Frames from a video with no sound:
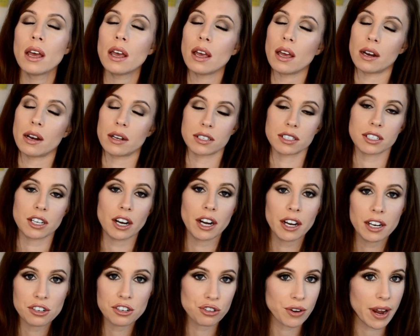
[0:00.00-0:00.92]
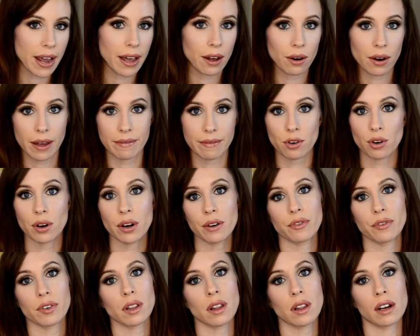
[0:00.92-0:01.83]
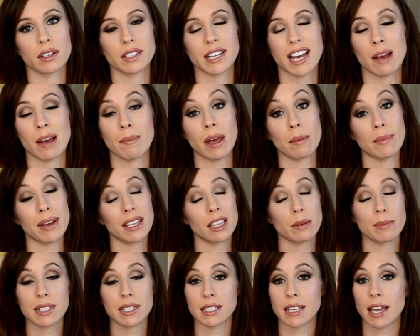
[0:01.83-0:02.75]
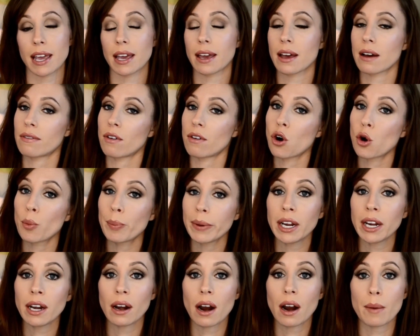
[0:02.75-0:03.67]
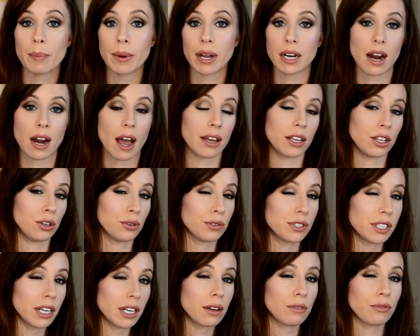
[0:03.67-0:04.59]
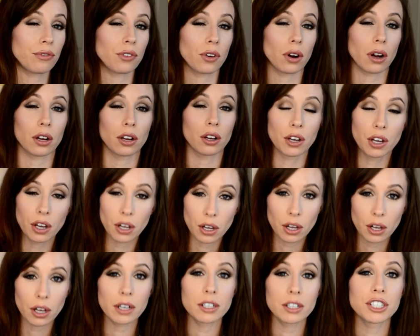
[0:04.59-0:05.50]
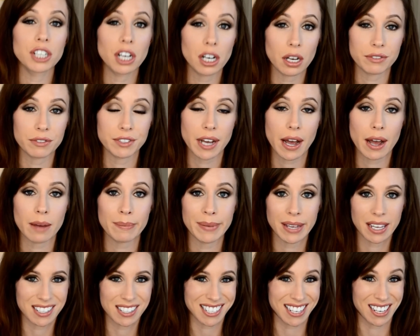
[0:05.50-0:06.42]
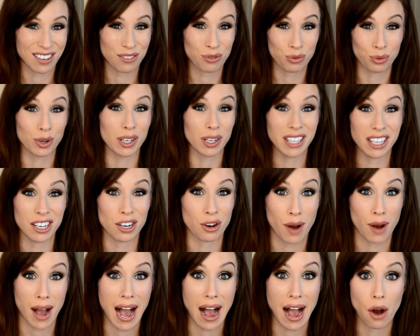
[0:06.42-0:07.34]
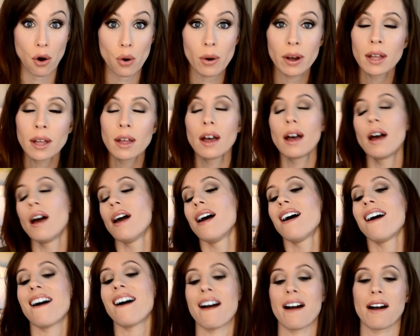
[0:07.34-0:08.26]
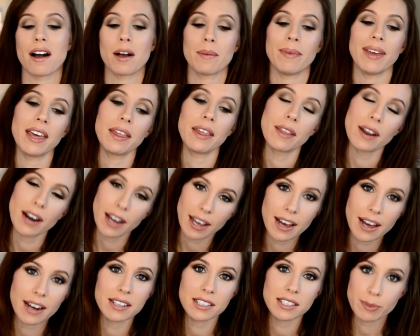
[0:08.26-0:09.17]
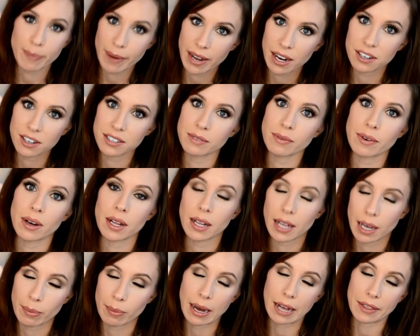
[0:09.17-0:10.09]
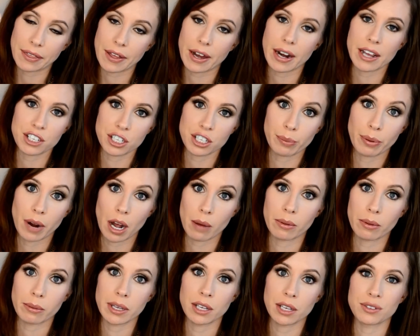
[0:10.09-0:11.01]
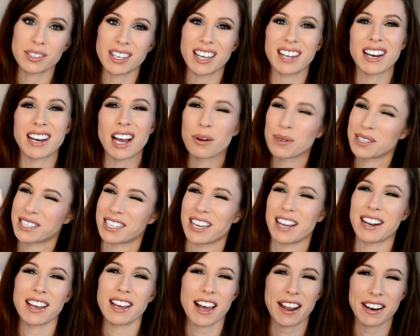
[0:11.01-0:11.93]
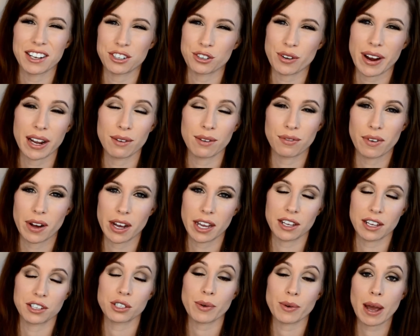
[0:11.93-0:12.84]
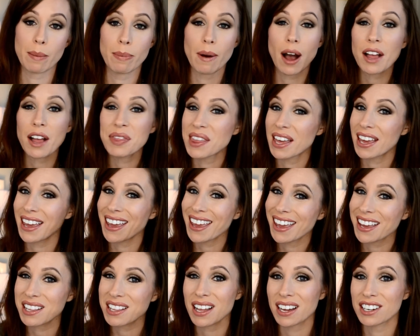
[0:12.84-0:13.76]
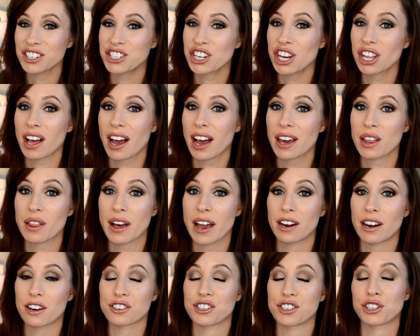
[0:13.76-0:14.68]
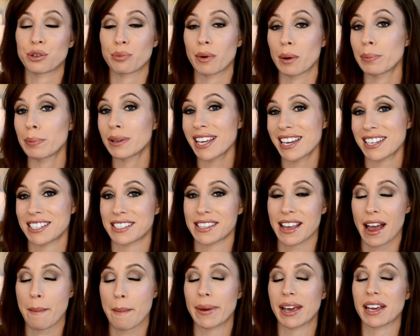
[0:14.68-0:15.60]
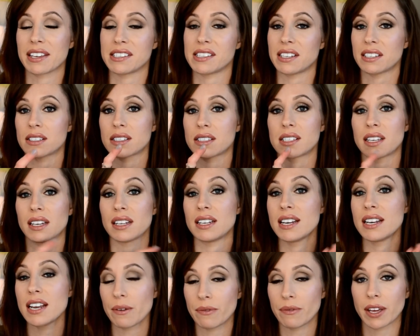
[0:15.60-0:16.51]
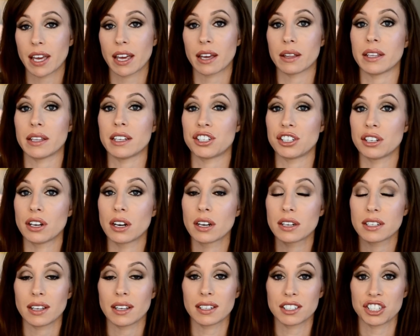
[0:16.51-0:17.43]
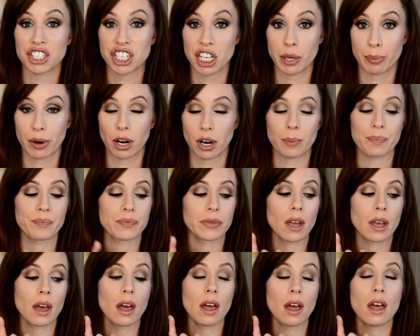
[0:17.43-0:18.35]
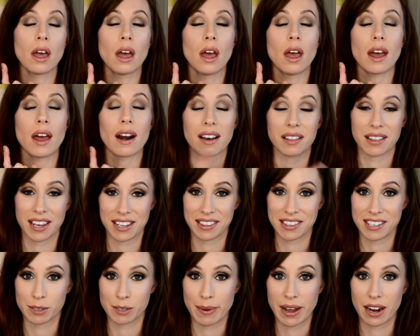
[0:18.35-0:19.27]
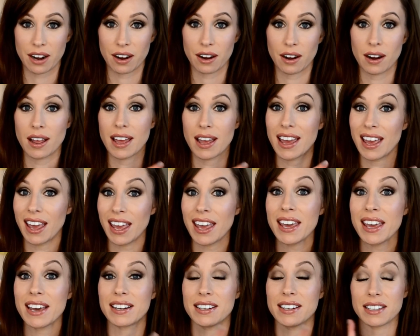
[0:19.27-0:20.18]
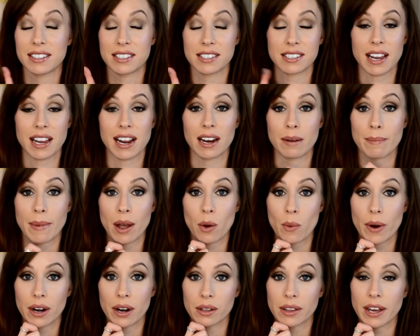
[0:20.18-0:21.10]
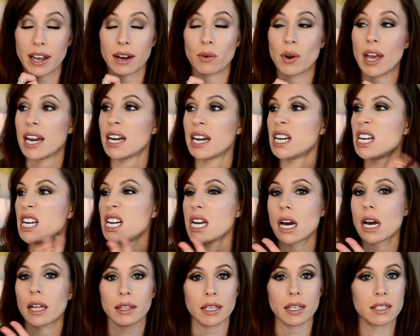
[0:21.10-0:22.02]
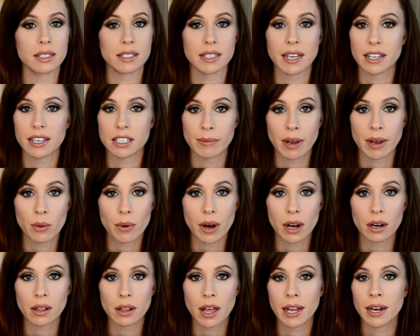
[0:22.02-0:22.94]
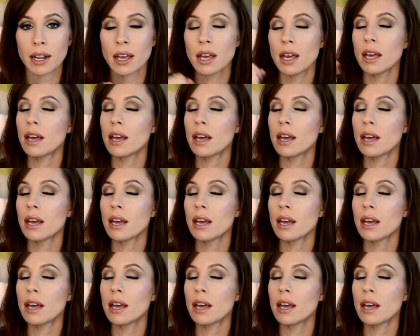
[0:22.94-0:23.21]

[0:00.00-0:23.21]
and it's starting to dry out. I've owned it for a long time. I made the mistake of opening it up and not using it for a good chunk of time because I didn't really know how. Um, and then I got inspired, well, I bought that, I should probably use it, and now it's getting kind of dry and funky. So I bought the Inglot Gel Eyeliner to replace that because it's significantly cheaper, and I like this better and it stayed in my waterline. And nothing stays in my waterline.